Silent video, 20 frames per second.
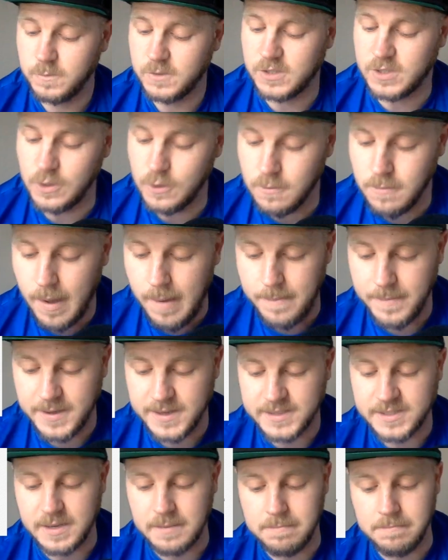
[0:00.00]
2
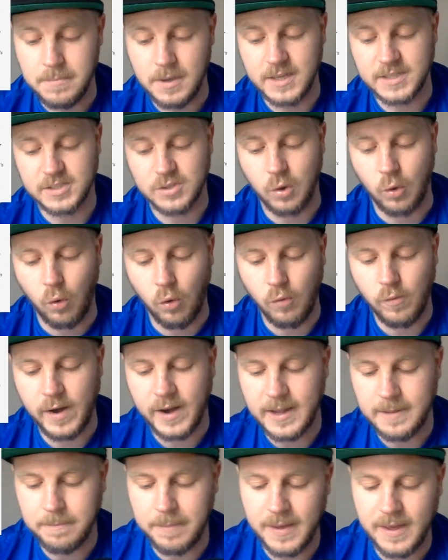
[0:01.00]
members must
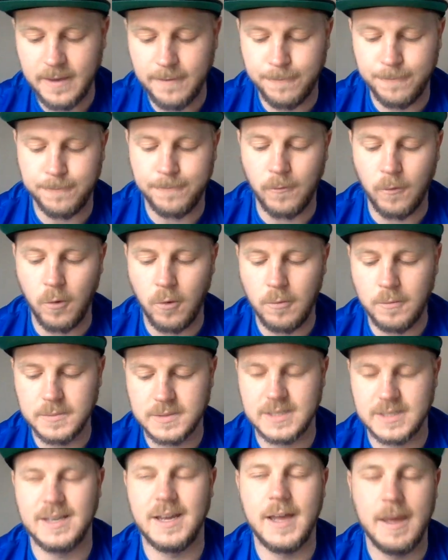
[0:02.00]
already be
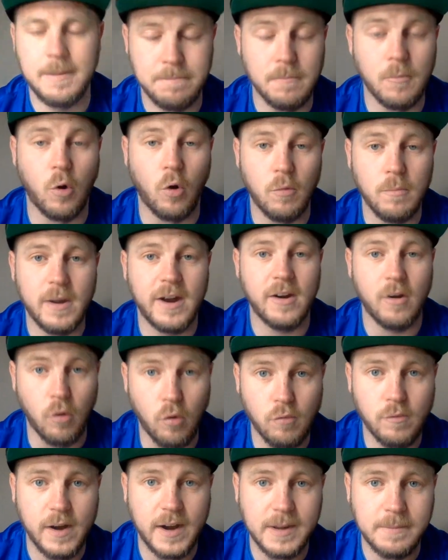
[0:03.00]
formed,
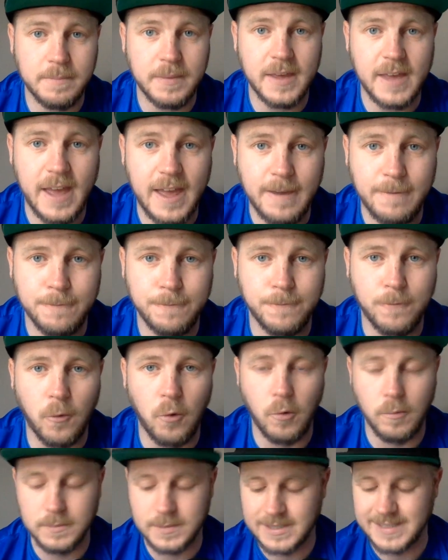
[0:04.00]
already be a
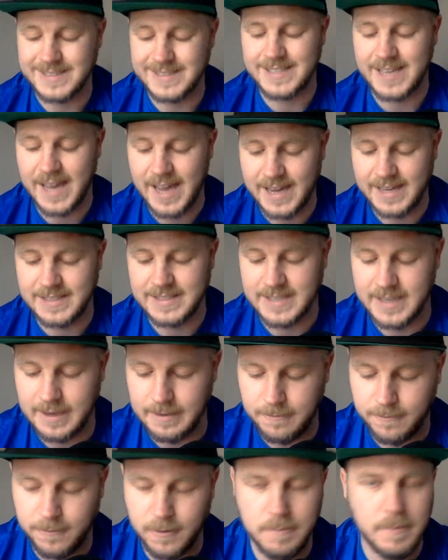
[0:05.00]
formed tag
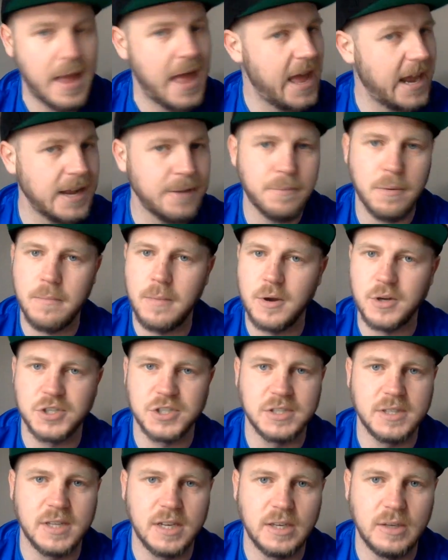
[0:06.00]
team from any
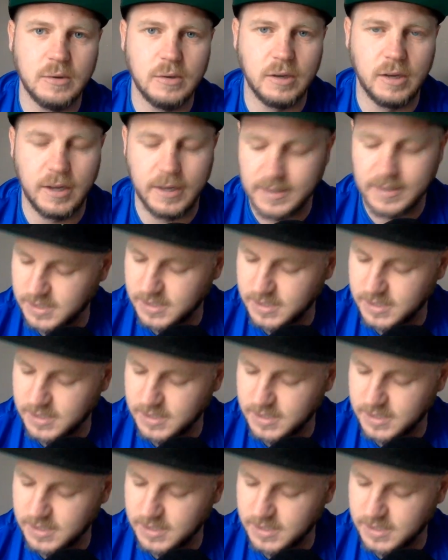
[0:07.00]
promotion that you like.